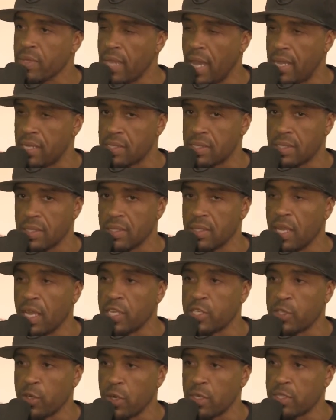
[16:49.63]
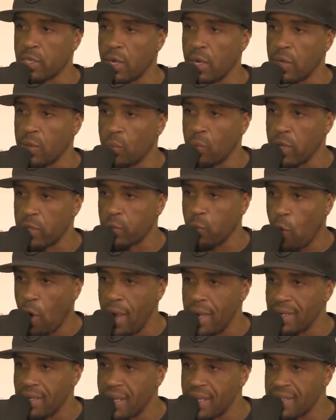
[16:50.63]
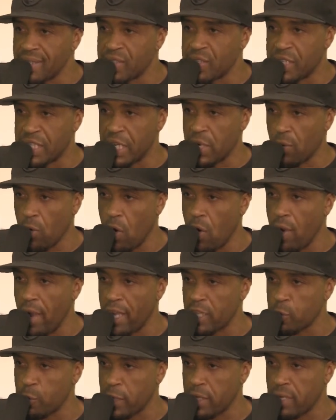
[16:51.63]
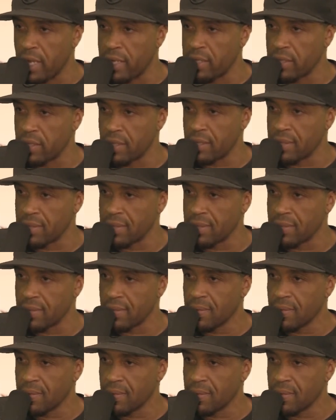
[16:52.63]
Yes. It's your turn with what? 0 expectations.